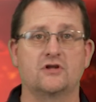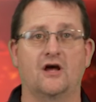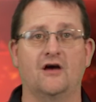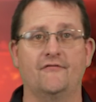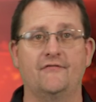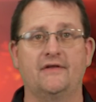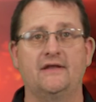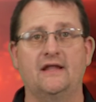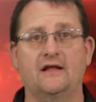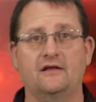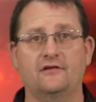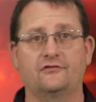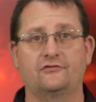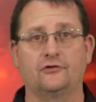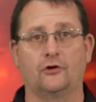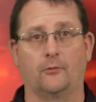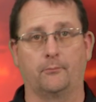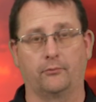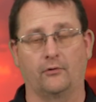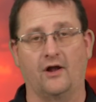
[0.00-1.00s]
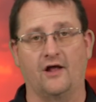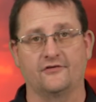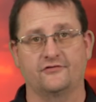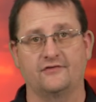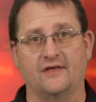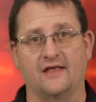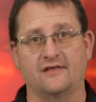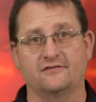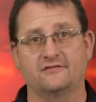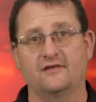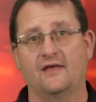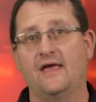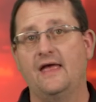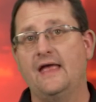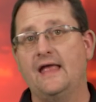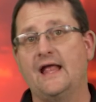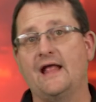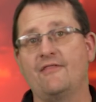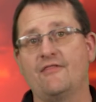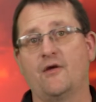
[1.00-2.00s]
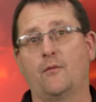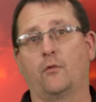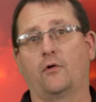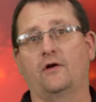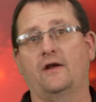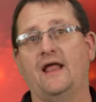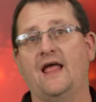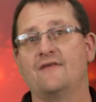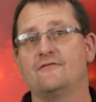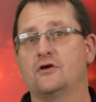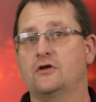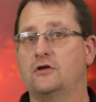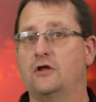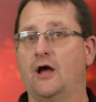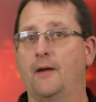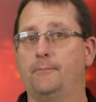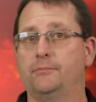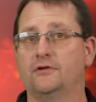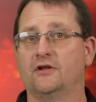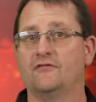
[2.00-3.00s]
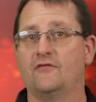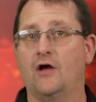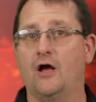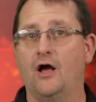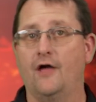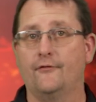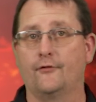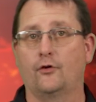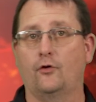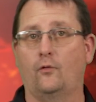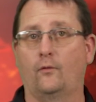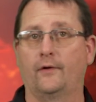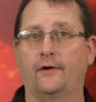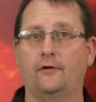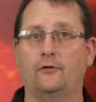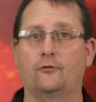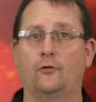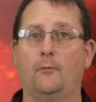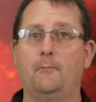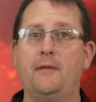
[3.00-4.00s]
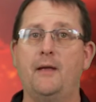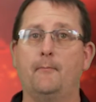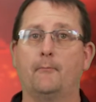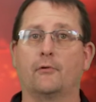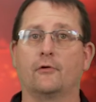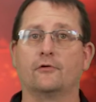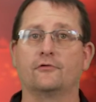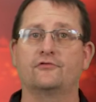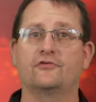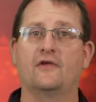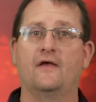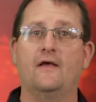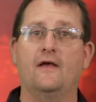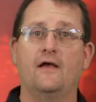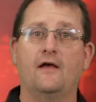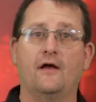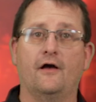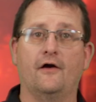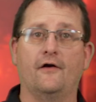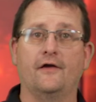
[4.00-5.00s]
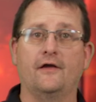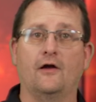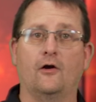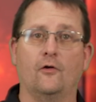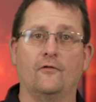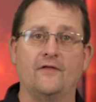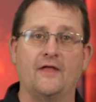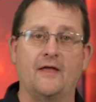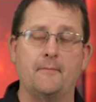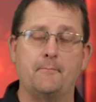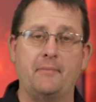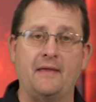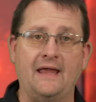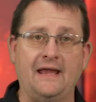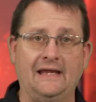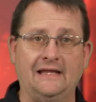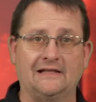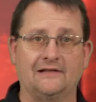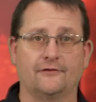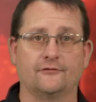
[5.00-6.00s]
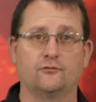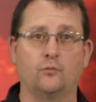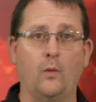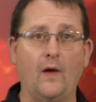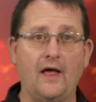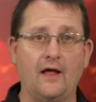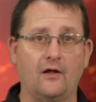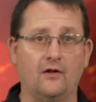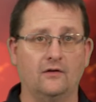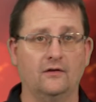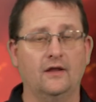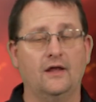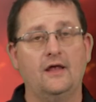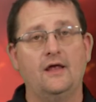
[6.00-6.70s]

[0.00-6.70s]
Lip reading: of the Nicosil process. And then we're going to have a couple of other critical members on that panel as well,